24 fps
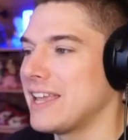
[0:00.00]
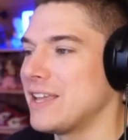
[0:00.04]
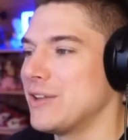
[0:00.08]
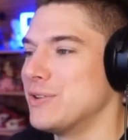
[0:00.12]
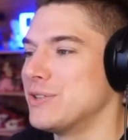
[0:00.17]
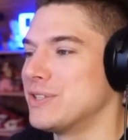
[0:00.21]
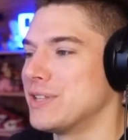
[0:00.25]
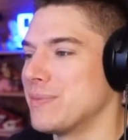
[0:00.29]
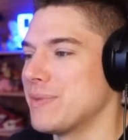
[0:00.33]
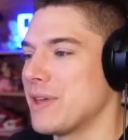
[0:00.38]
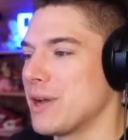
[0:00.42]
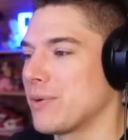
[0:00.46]
use
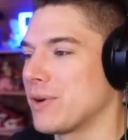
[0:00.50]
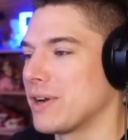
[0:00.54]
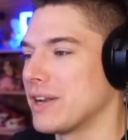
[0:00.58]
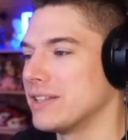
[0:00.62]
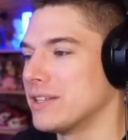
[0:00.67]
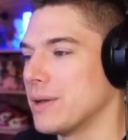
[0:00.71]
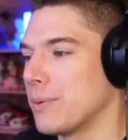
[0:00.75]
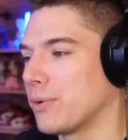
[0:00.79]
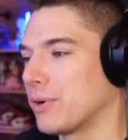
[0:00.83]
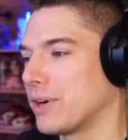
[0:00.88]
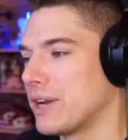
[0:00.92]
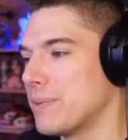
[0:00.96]
them. They were on a
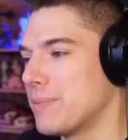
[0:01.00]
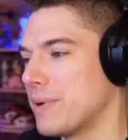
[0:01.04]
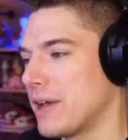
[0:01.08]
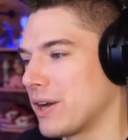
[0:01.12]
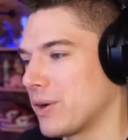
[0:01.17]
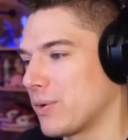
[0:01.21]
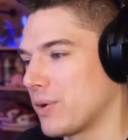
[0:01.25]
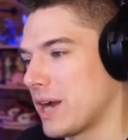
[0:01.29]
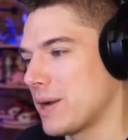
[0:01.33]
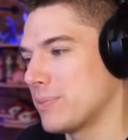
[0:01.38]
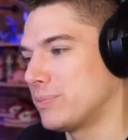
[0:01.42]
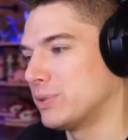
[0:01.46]
double rate banner
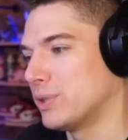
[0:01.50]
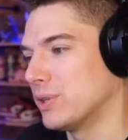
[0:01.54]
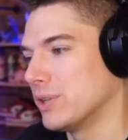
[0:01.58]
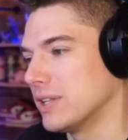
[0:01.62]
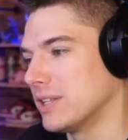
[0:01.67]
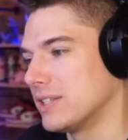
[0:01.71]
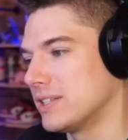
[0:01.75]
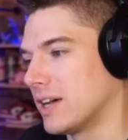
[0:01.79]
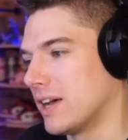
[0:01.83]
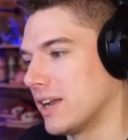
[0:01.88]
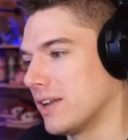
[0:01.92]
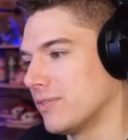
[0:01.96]
where I pulled a
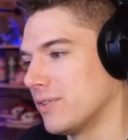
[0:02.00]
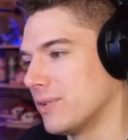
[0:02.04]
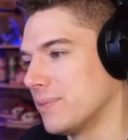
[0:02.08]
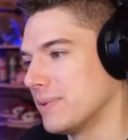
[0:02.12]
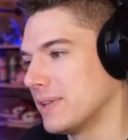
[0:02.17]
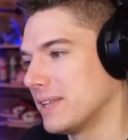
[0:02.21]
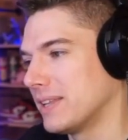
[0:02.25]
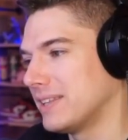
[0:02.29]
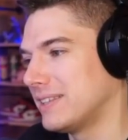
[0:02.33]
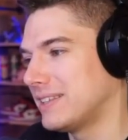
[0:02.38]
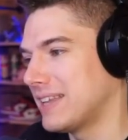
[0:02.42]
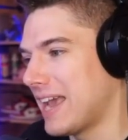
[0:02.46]
ton of them.
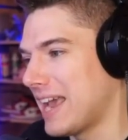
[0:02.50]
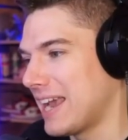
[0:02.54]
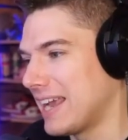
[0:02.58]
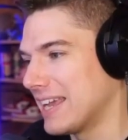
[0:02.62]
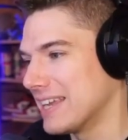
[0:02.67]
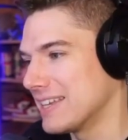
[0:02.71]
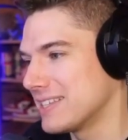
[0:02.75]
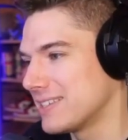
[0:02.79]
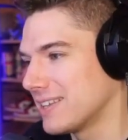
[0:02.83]
Dang it.